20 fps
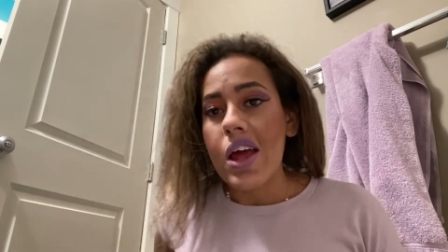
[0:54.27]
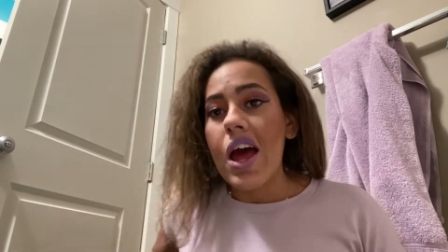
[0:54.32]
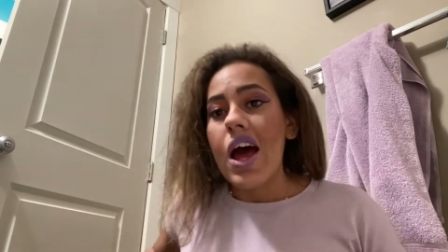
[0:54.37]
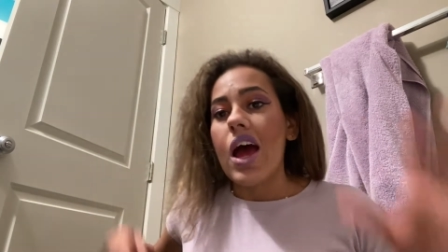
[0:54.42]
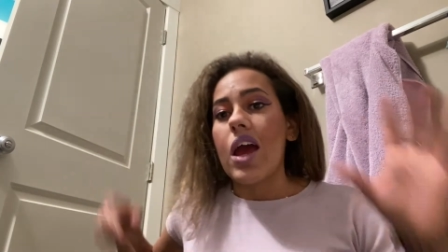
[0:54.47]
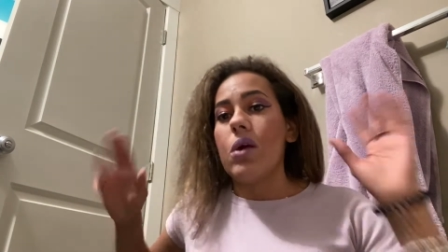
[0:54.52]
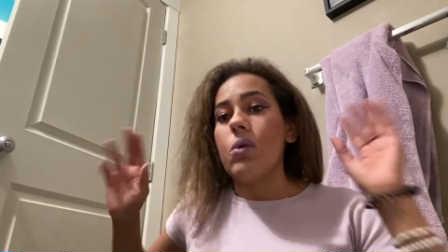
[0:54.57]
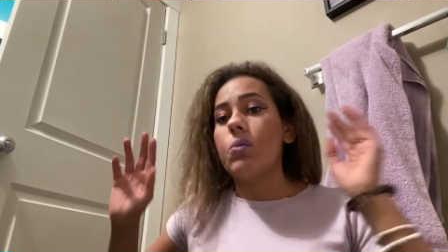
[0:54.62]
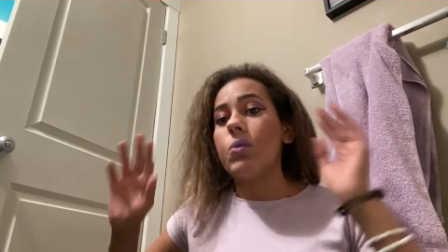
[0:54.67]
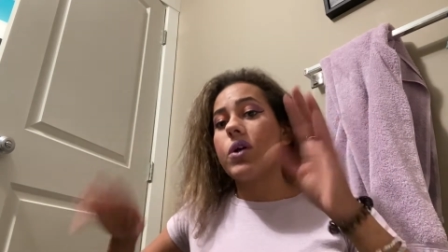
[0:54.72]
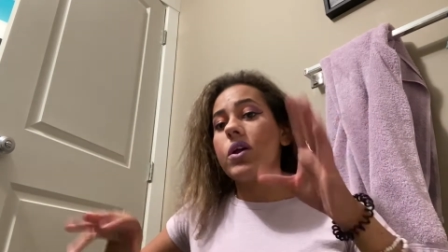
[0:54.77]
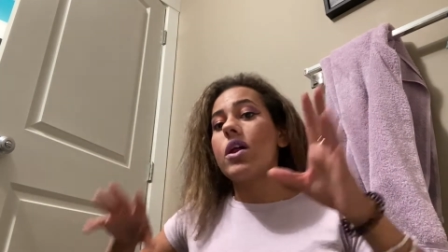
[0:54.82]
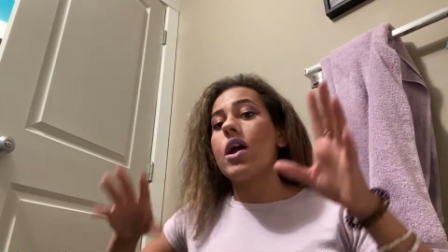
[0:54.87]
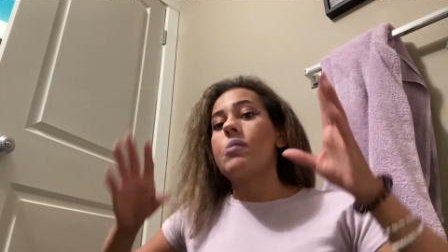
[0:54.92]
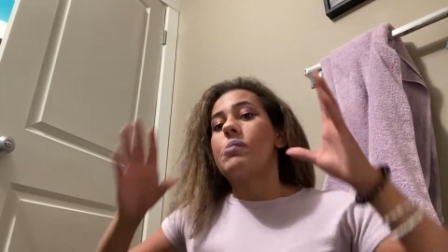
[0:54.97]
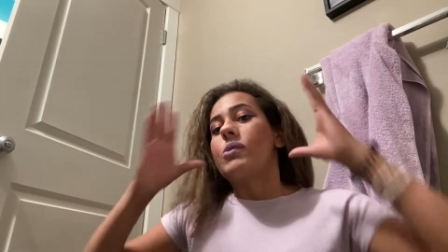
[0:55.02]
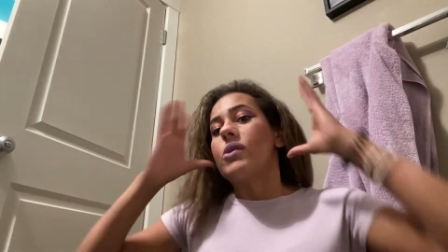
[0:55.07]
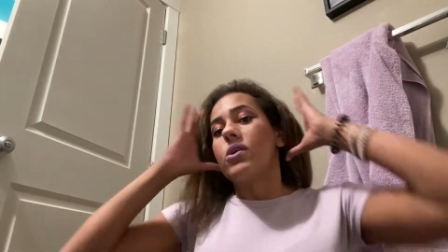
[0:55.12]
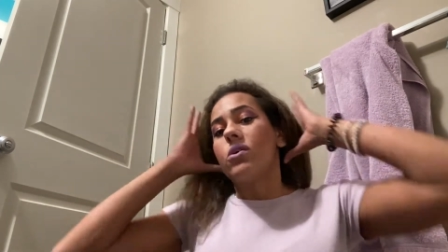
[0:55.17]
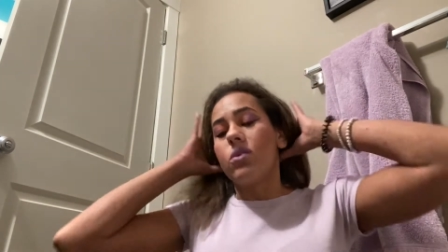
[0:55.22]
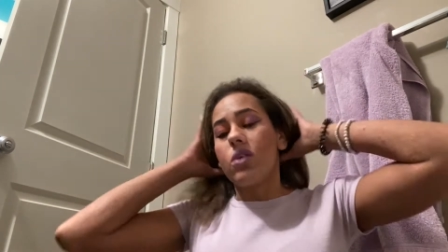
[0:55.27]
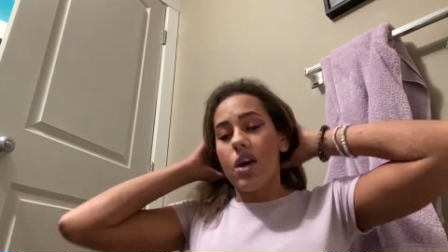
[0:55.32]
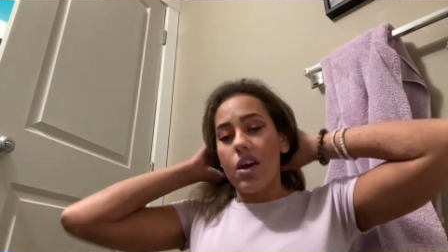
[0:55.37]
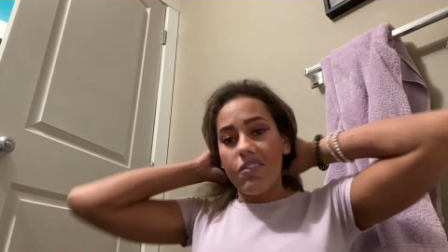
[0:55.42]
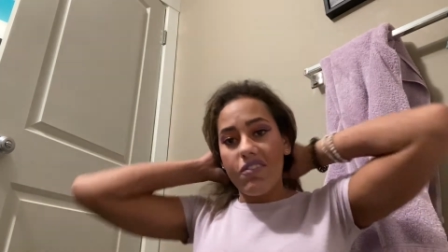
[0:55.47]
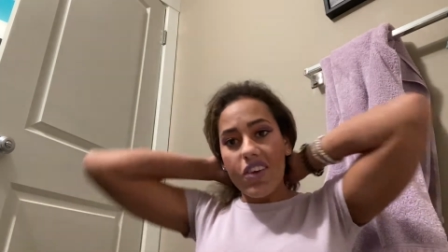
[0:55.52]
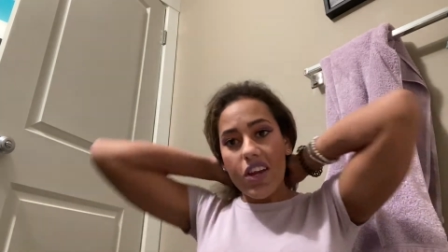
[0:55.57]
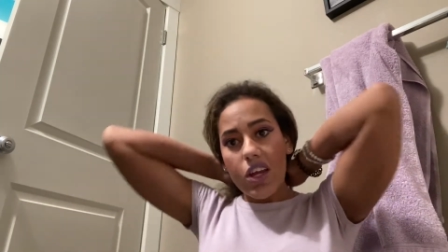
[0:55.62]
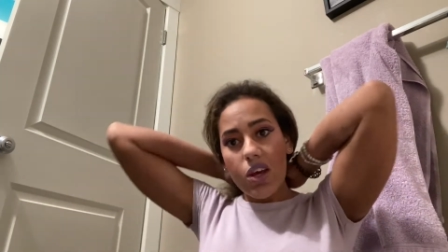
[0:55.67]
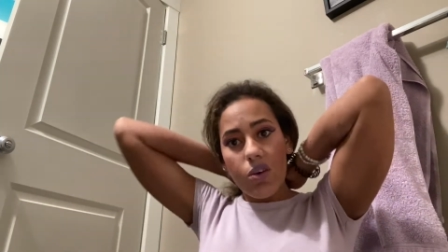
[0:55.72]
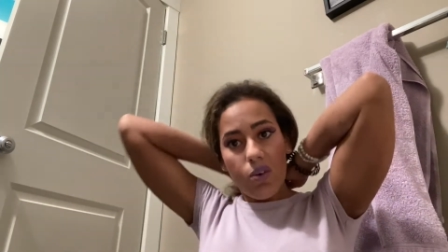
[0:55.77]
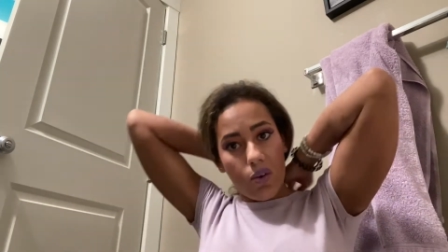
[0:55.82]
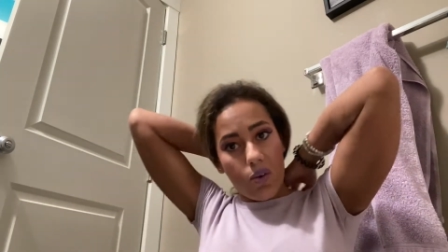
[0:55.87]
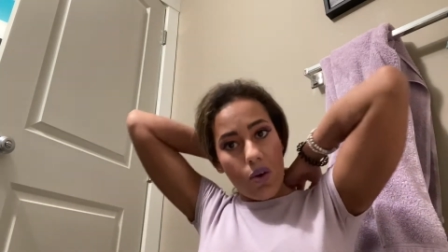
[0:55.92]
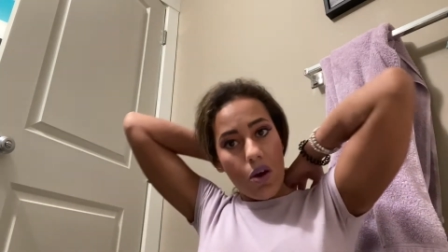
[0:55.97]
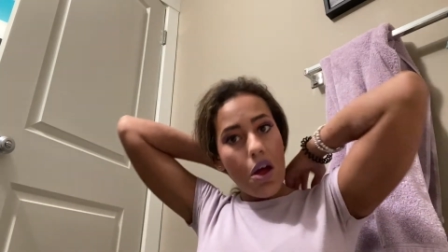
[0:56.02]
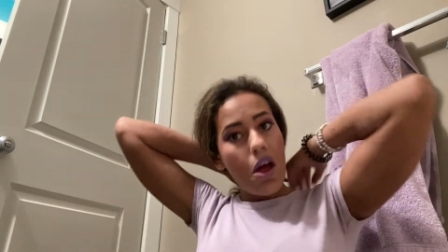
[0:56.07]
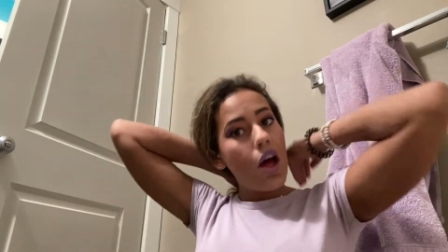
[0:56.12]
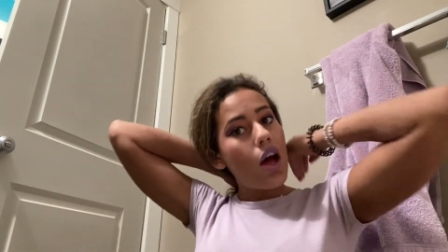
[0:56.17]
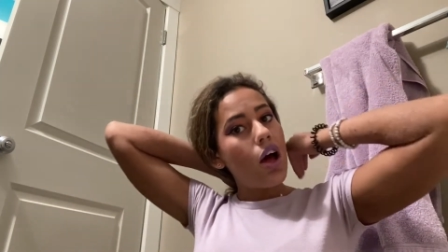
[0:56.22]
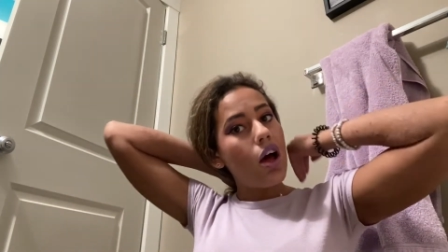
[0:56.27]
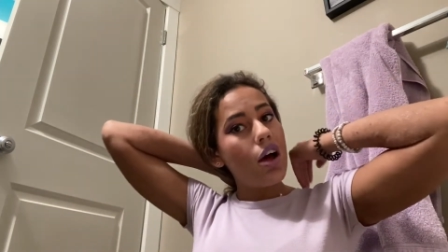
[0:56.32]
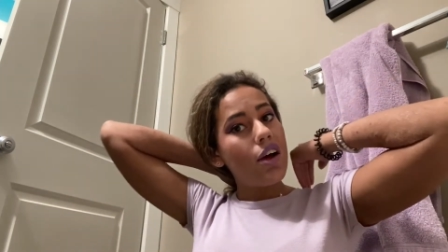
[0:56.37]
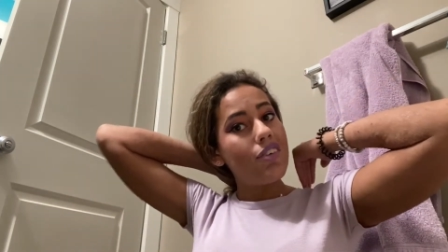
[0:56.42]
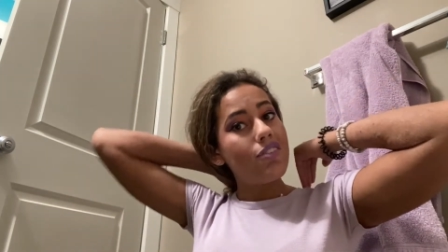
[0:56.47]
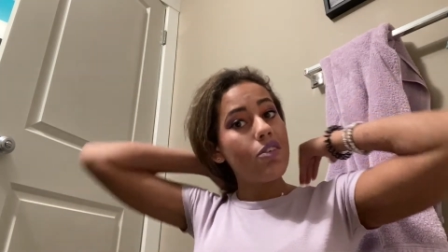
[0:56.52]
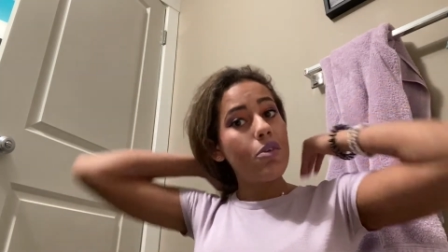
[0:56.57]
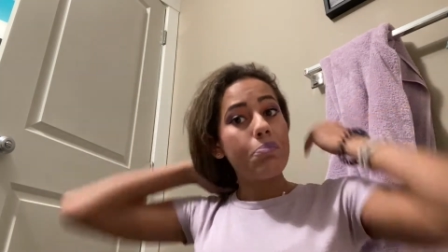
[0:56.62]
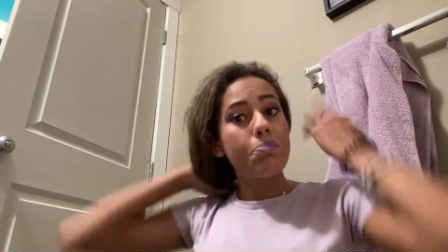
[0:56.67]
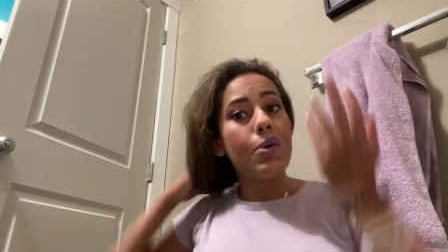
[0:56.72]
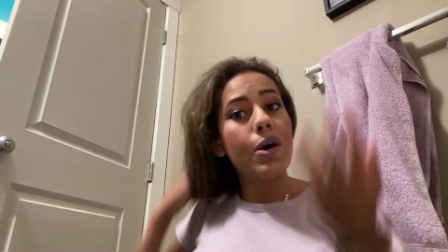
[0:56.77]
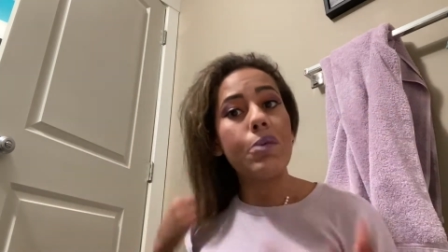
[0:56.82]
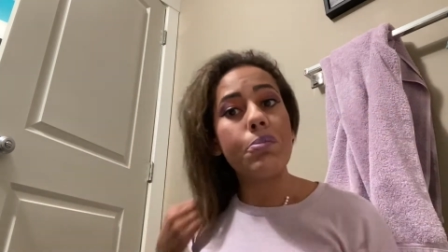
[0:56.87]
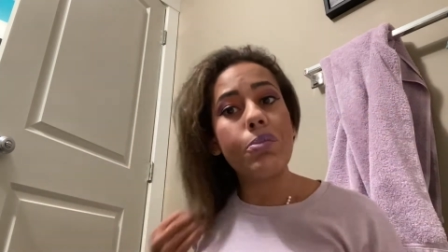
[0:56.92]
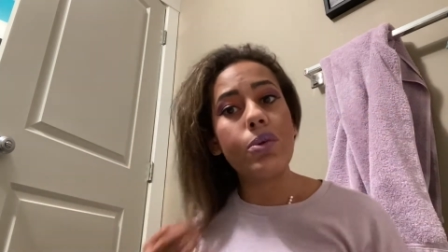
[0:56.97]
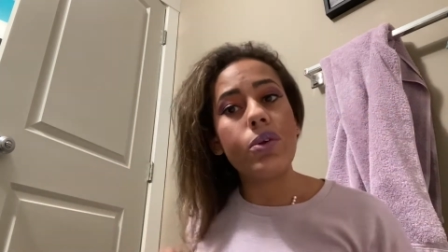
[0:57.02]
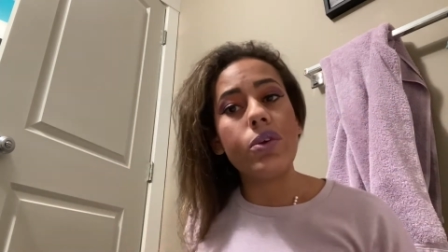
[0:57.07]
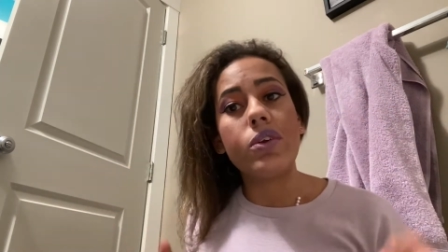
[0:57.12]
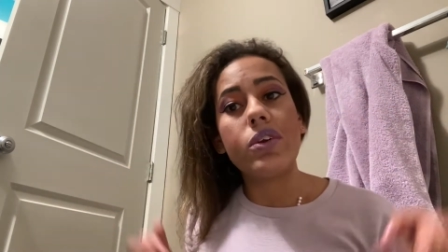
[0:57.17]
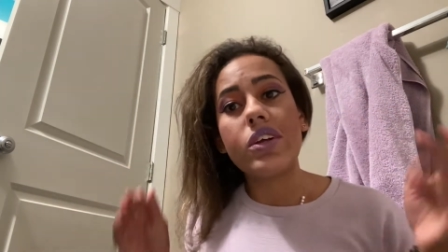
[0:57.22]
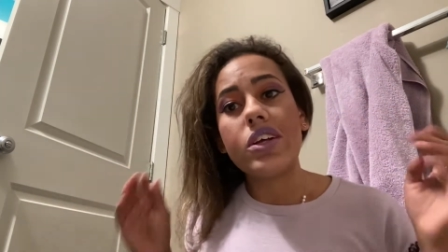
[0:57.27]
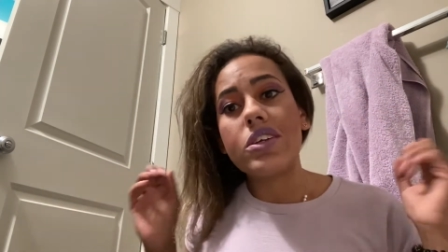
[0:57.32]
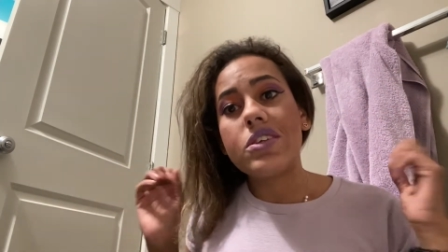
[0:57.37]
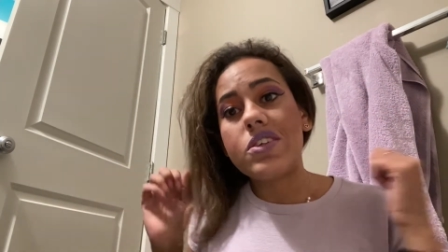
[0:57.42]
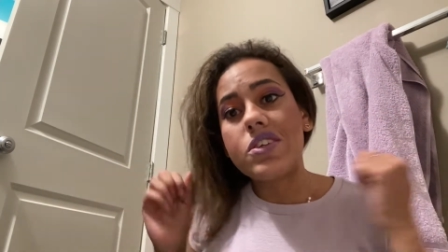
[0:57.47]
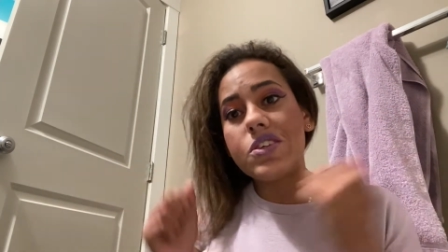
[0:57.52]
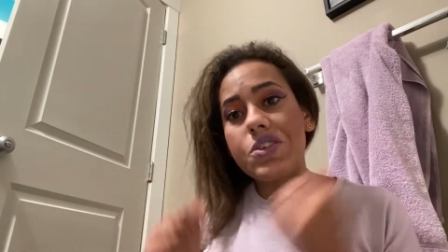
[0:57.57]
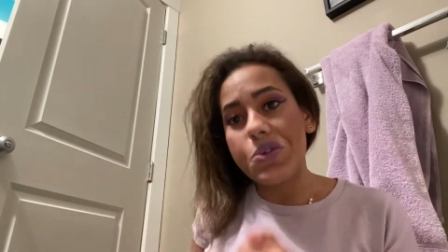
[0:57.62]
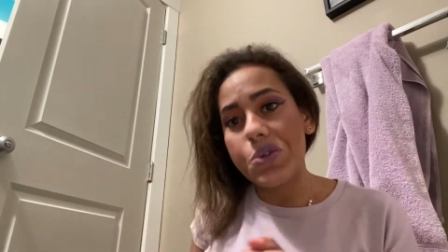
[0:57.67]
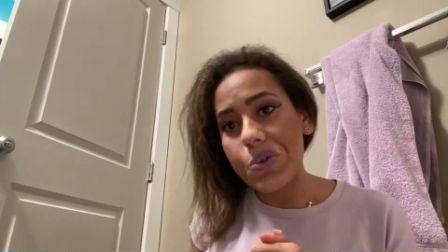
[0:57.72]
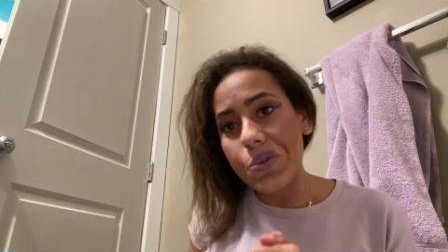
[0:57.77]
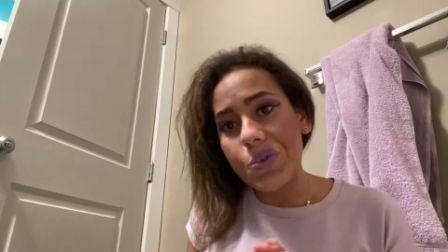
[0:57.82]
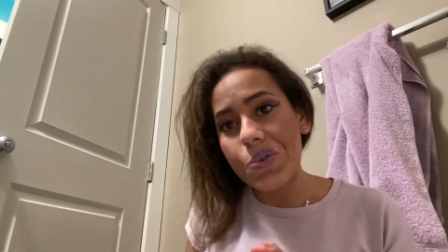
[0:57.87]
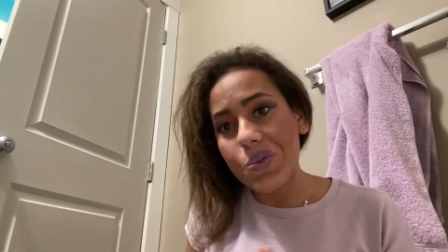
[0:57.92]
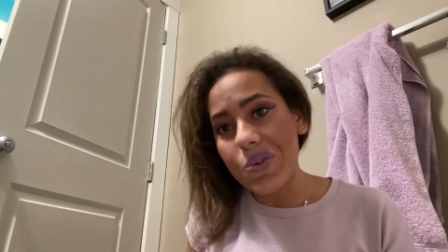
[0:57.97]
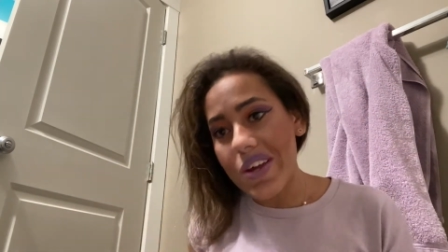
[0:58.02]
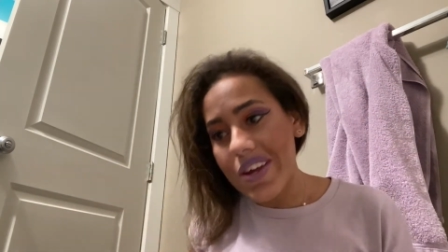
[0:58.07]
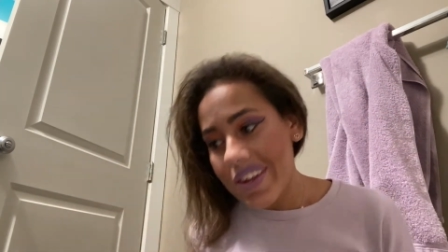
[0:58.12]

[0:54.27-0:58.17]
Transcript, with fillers: I will upload a video of Bumble soon.